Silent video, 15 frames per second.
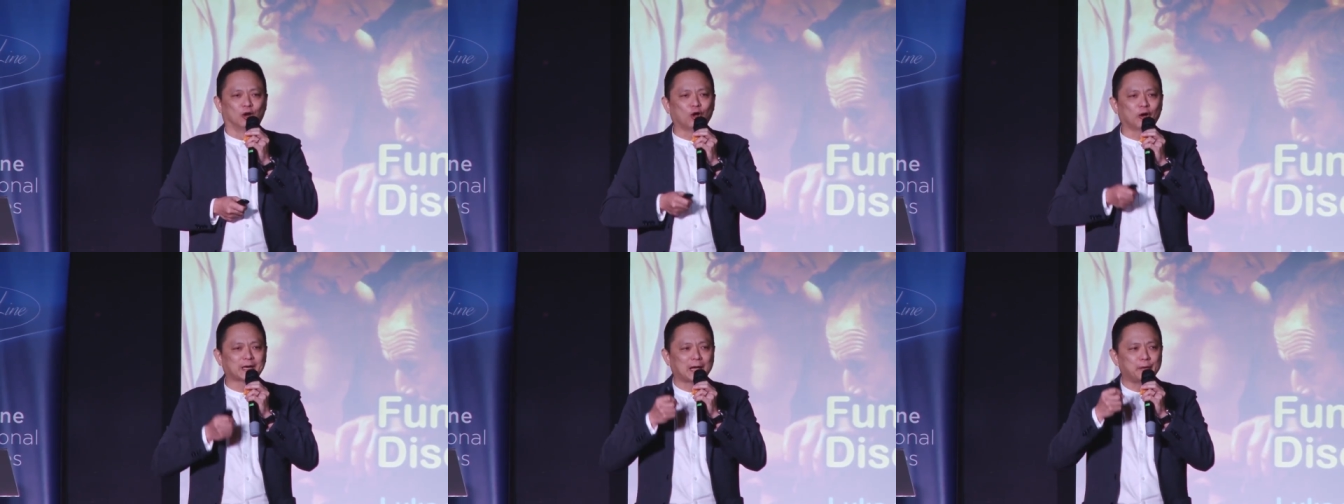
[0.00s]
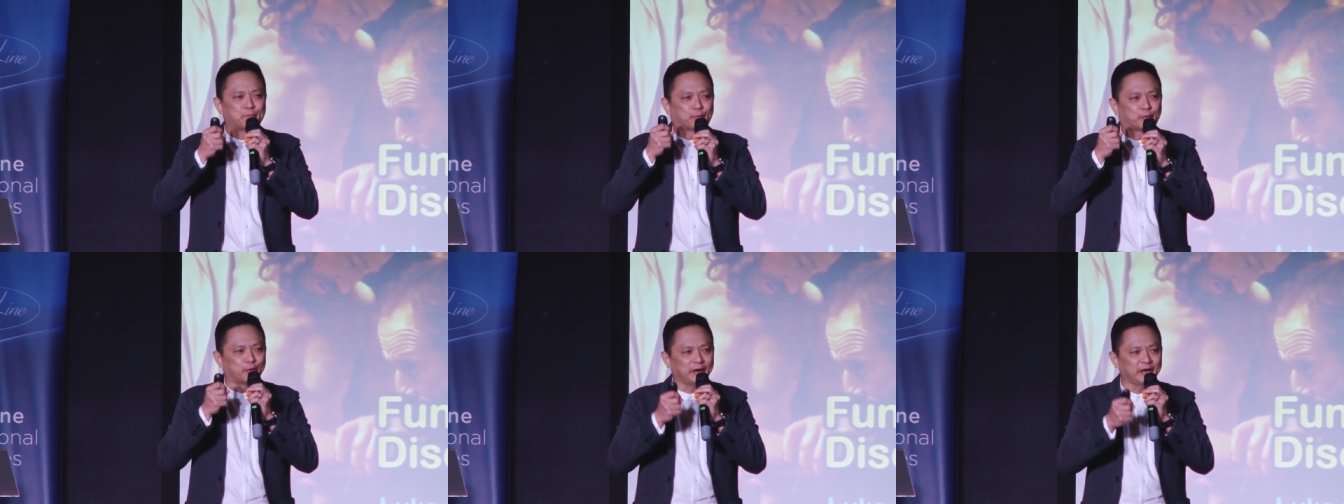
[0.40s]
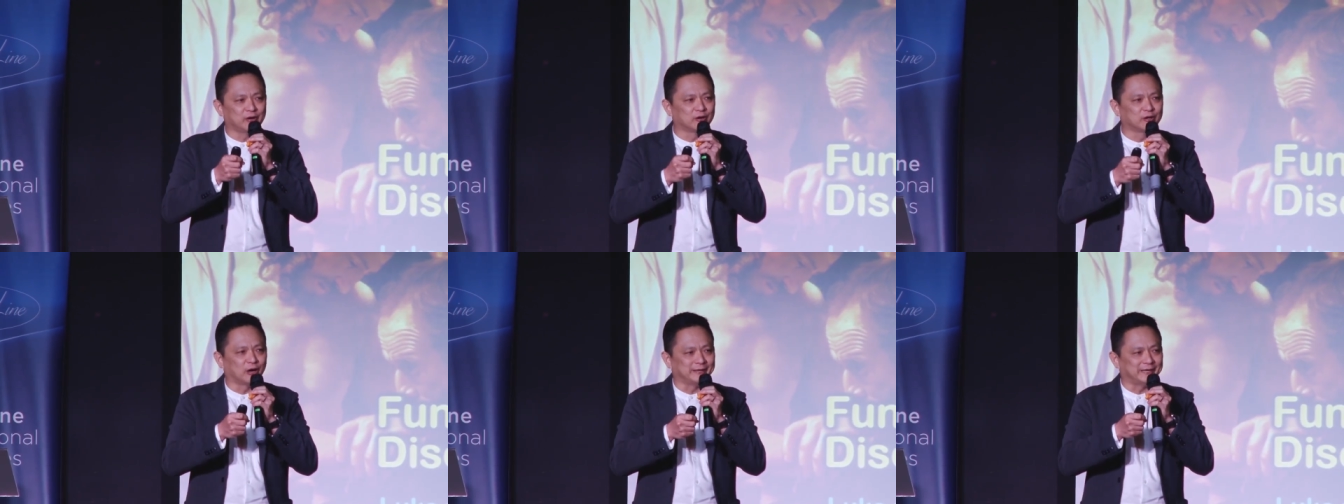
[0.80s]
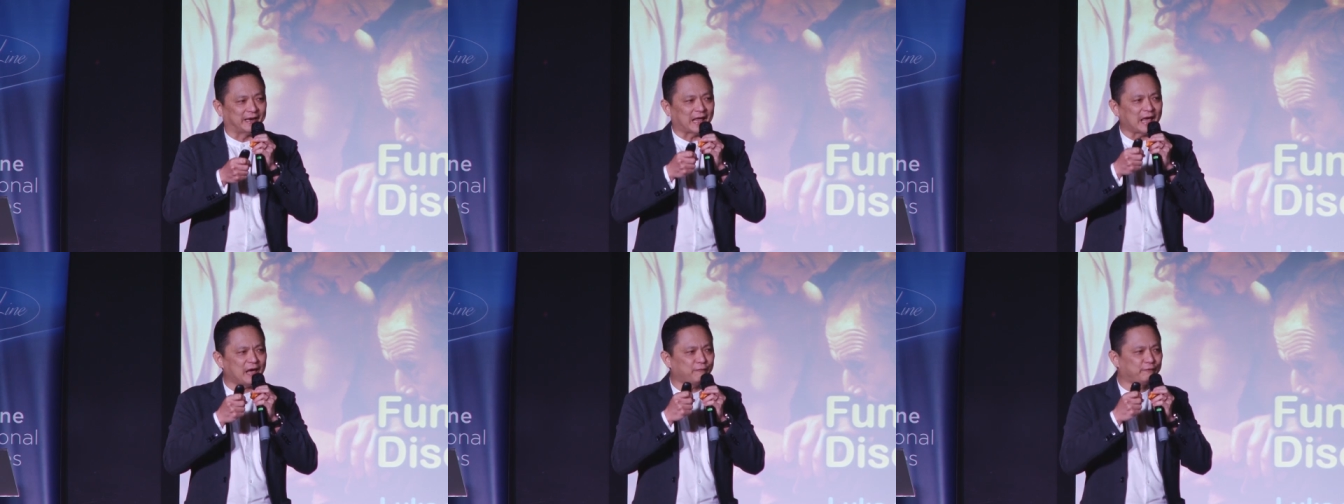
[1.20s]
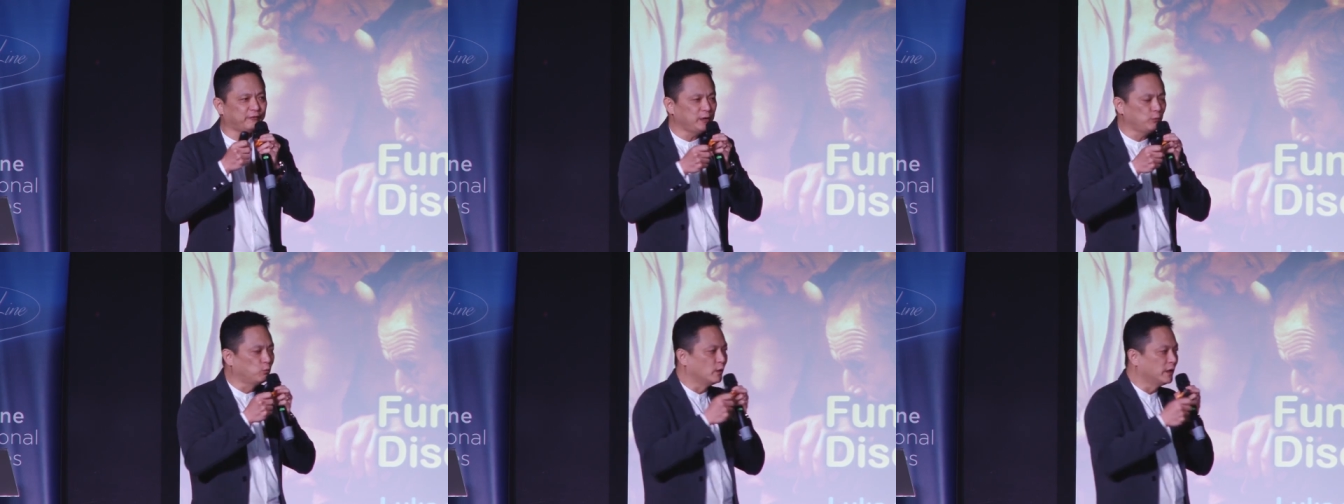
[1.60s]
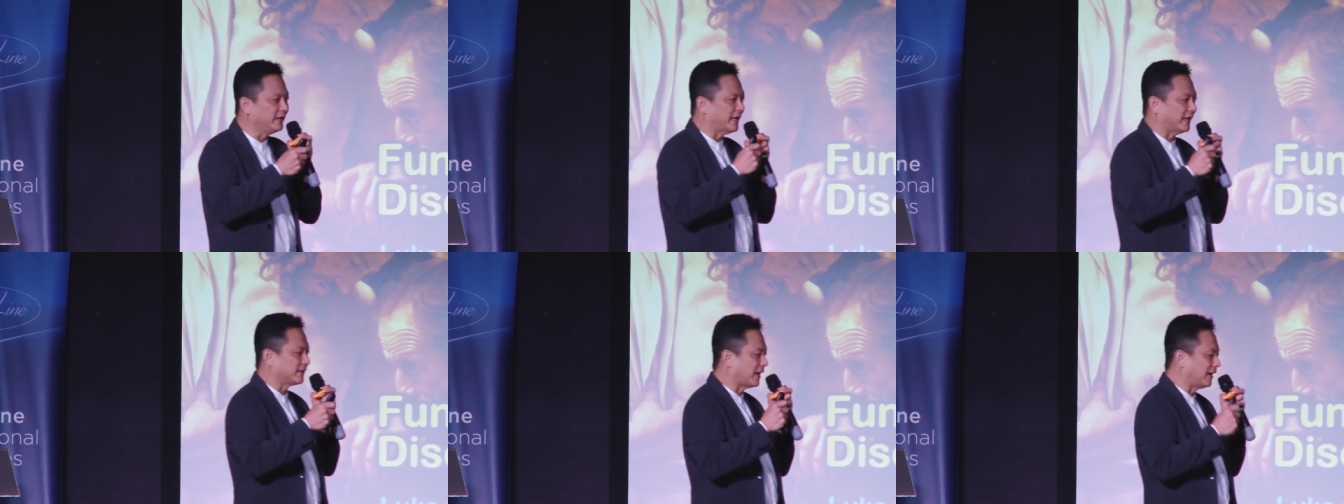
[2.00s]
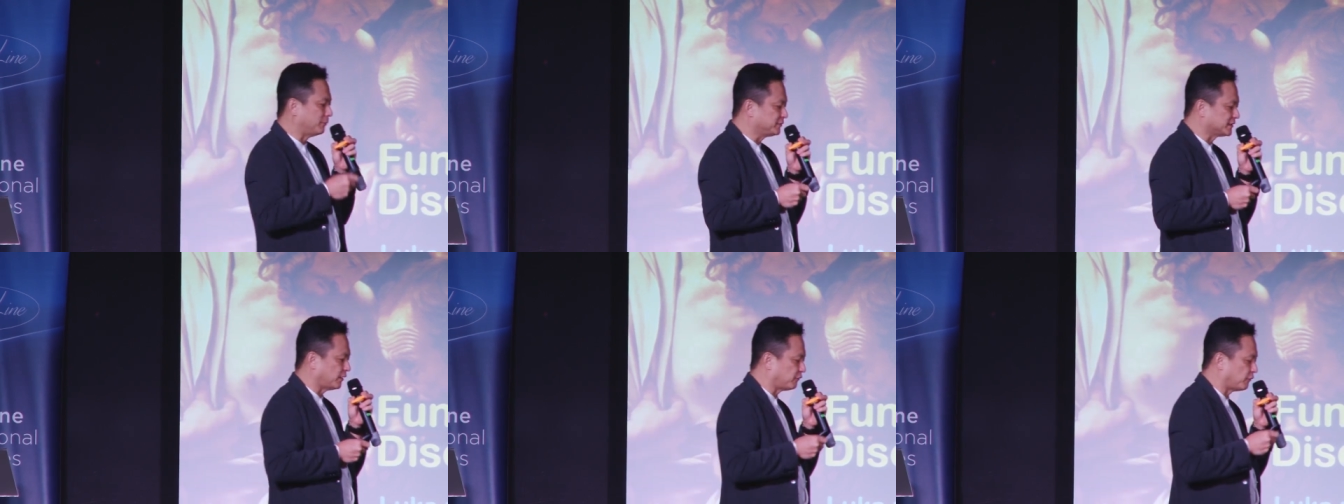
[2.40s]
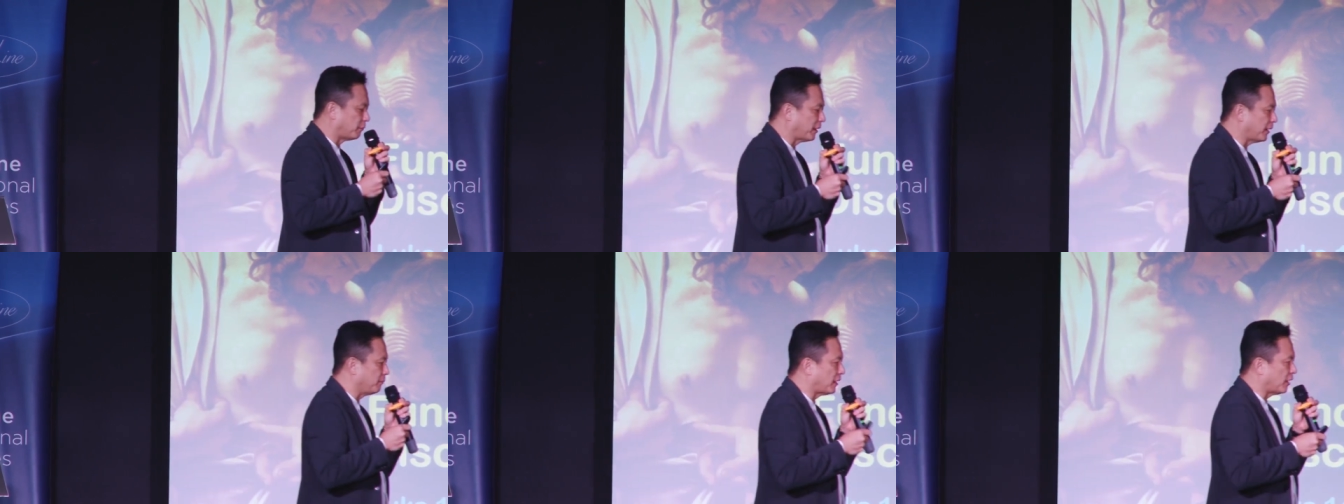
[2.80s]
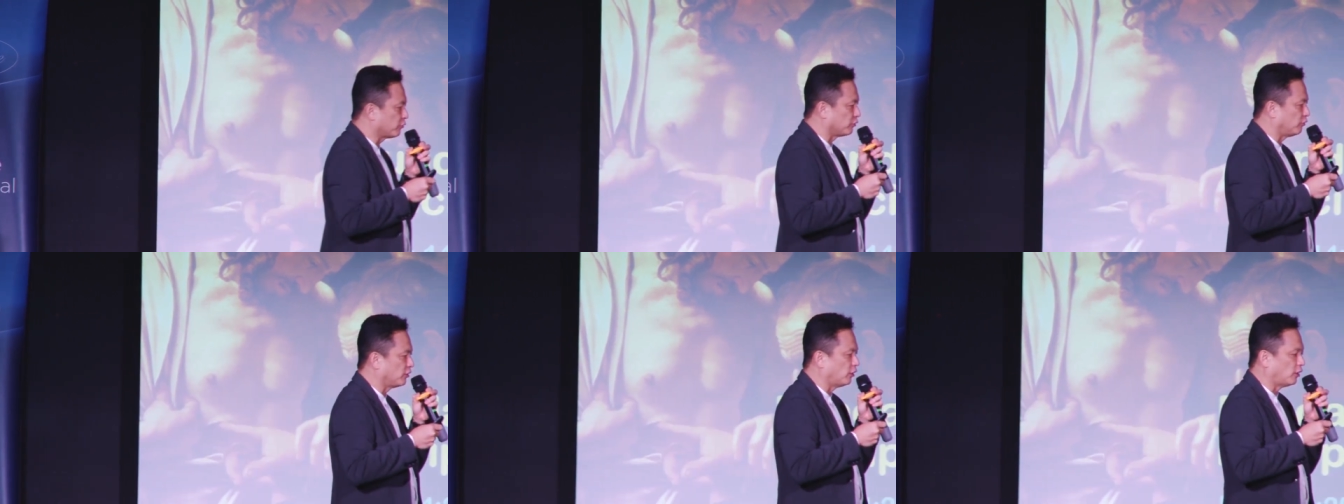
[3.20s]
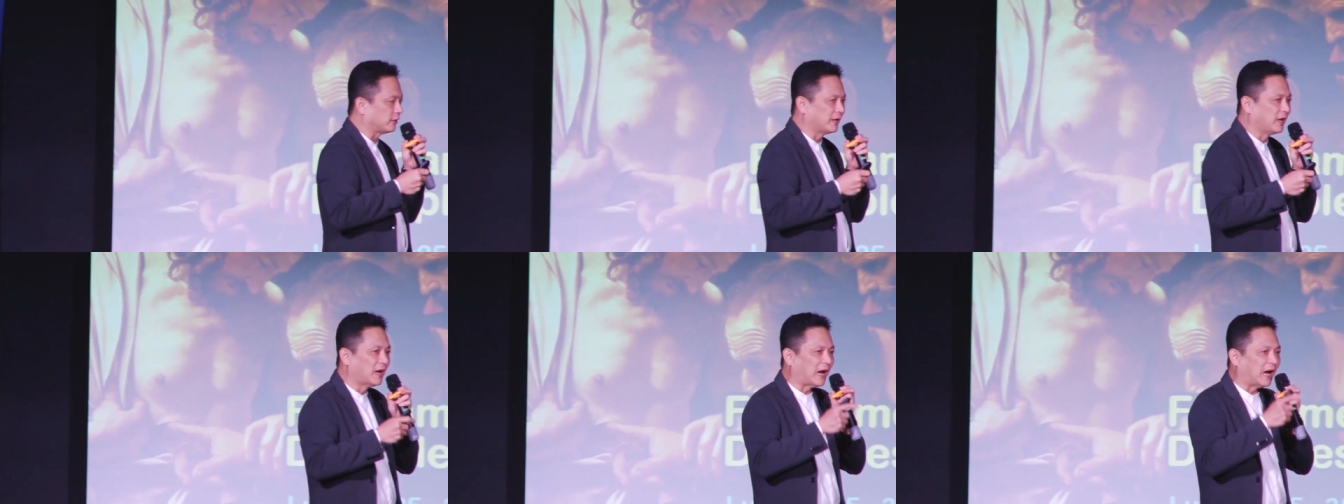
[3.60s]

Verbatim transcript: Lord, I pray, O oh God, that every word that comes out from my mouth, O oh God,